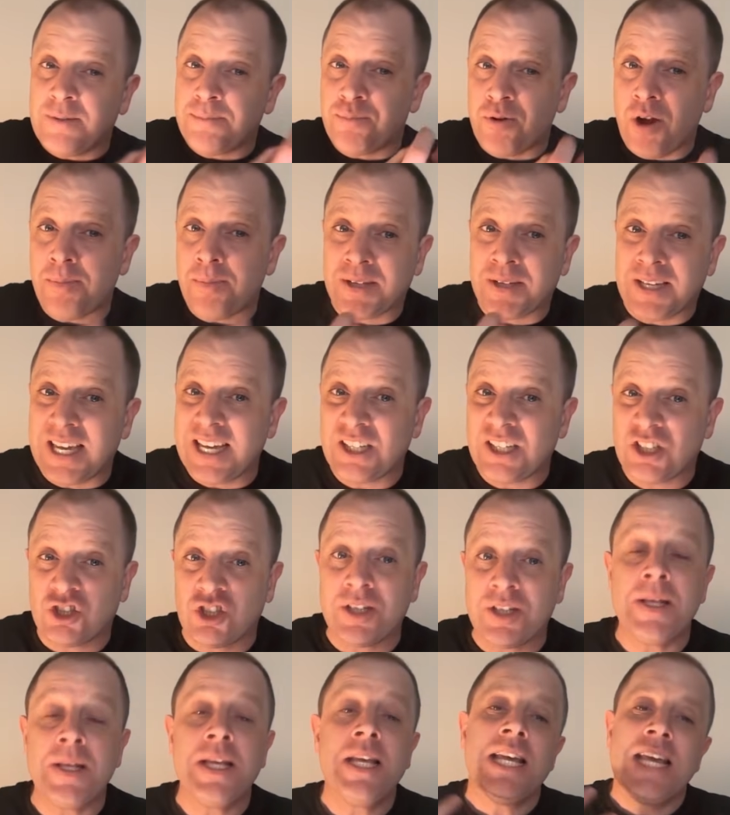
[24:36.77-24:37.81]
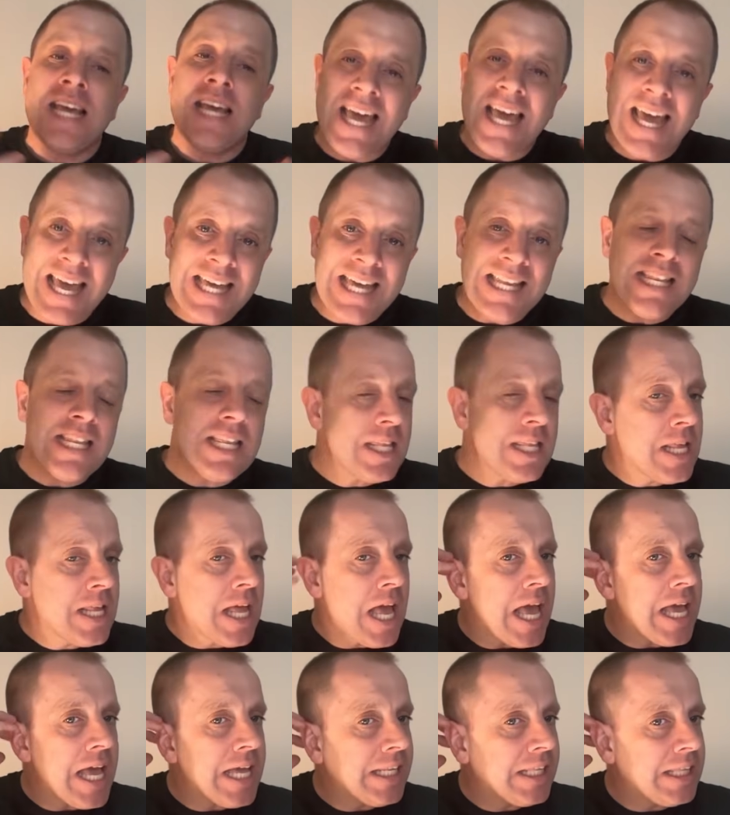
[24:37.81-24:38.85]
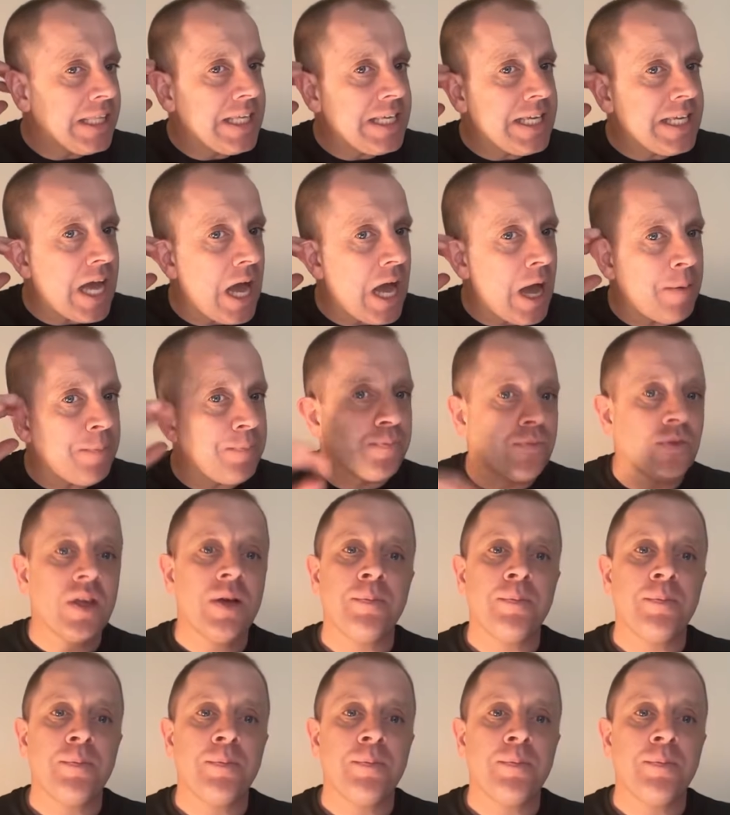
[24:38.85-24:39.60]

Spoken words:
propagation in the